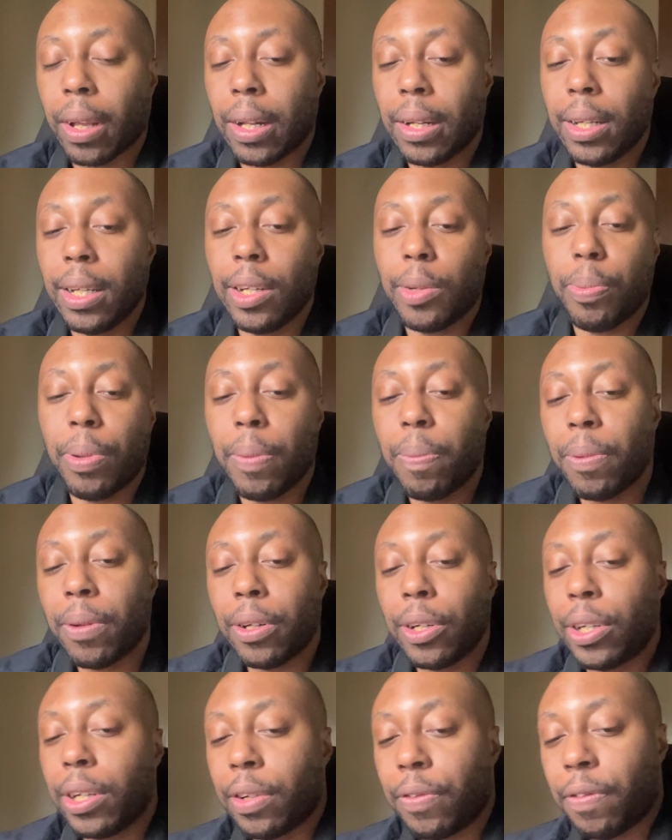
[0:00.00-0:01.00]
these people are
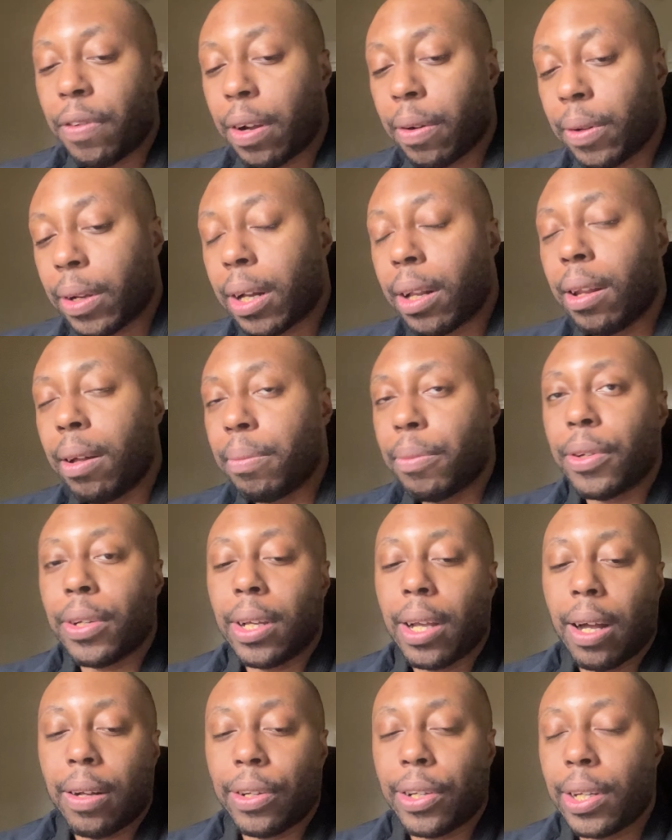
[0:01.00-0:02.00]
just very
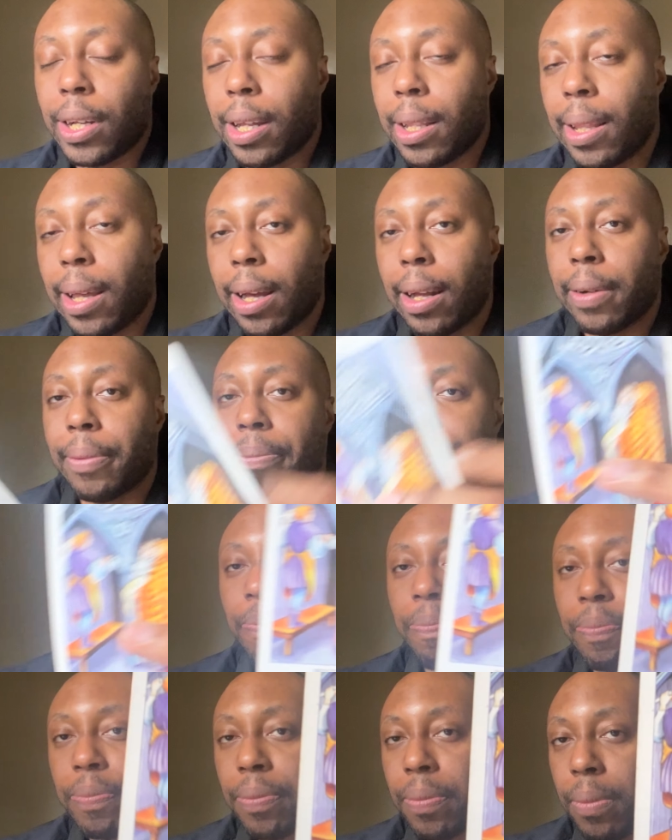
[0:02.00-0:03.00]
clumsy. I'll say that.
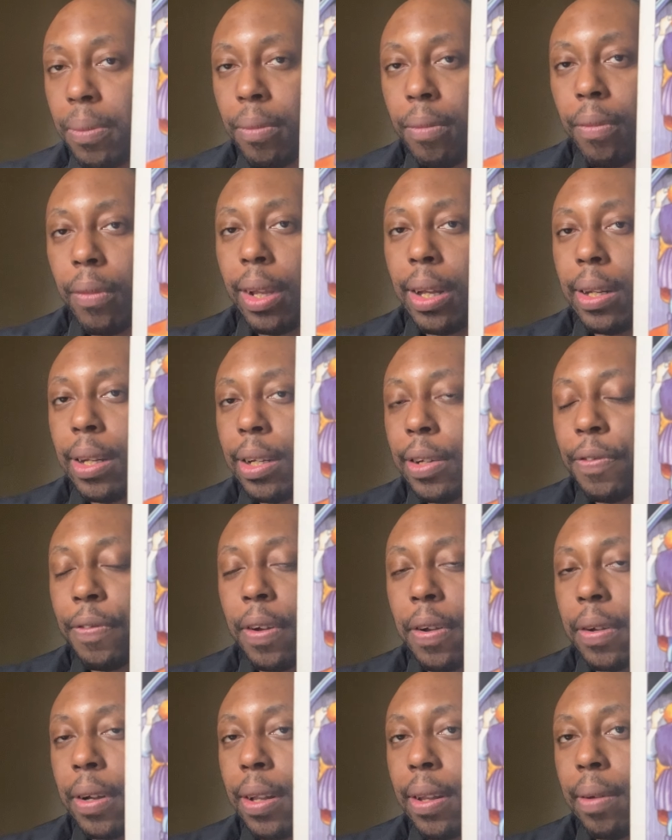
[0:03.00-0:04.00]
It's
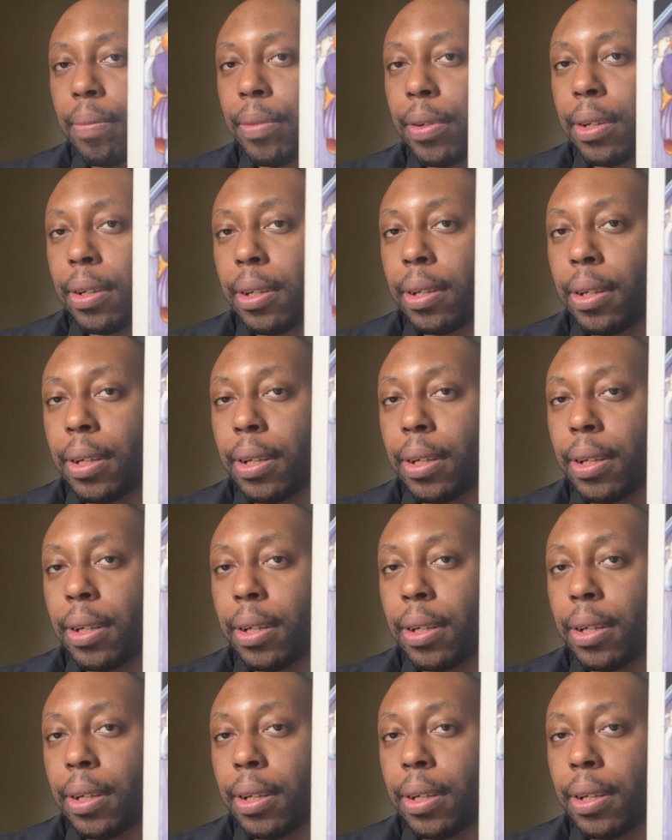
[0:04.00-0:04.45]
very clumsy.